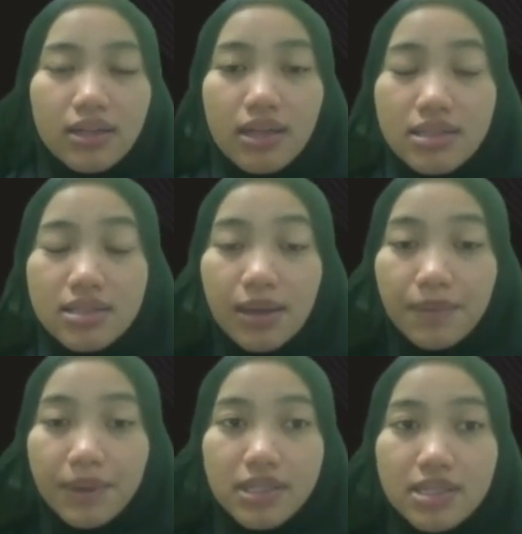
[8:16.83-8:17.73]
Thus,
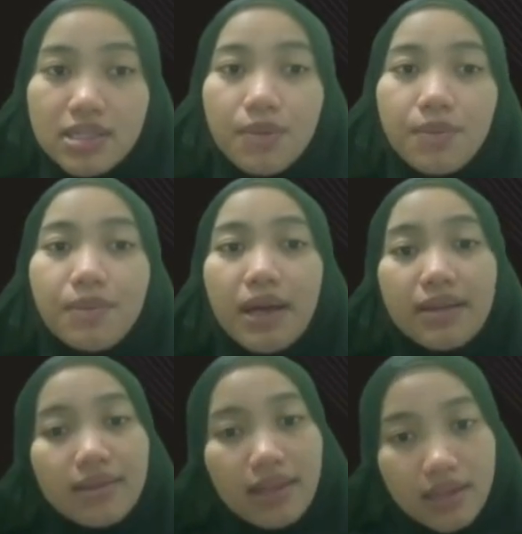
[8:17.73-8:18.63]
companies
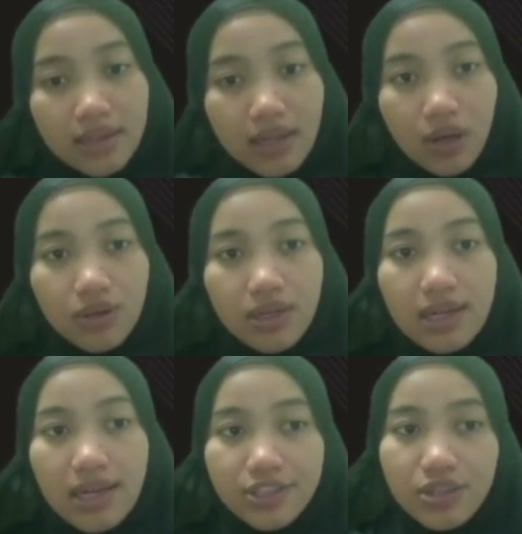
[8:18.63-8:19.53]
might take out
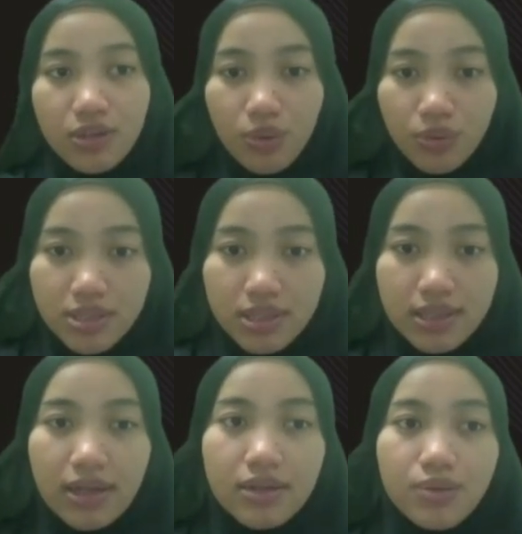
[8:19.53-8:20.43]
large loans
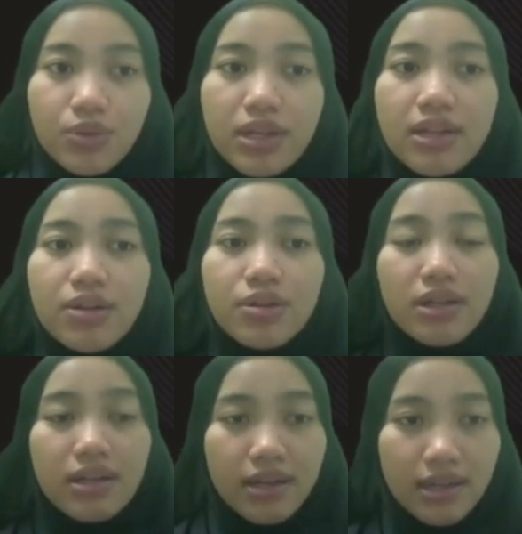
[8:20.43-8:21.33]
that will
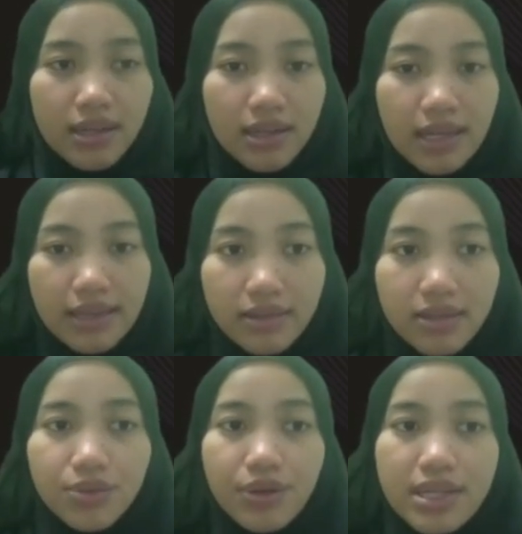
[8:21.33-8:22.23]

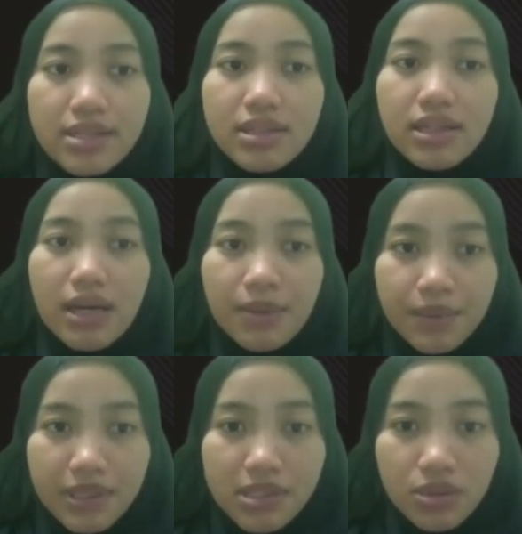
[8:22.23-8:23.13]
later raise the
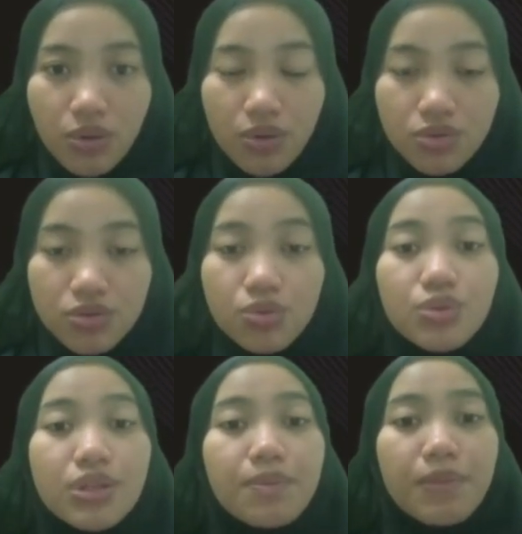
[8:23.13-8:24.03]
company's cost to
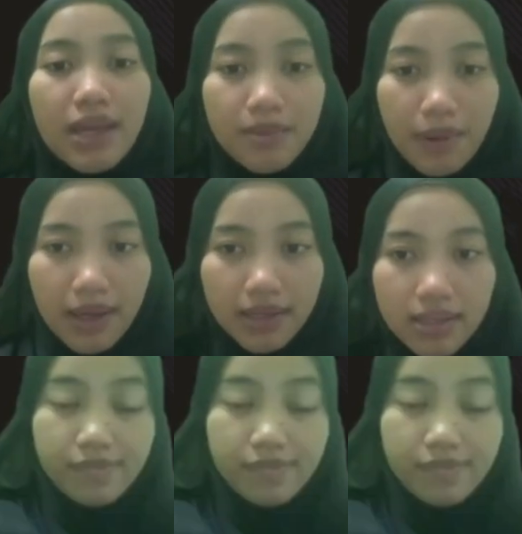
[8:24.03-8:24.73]
repay back.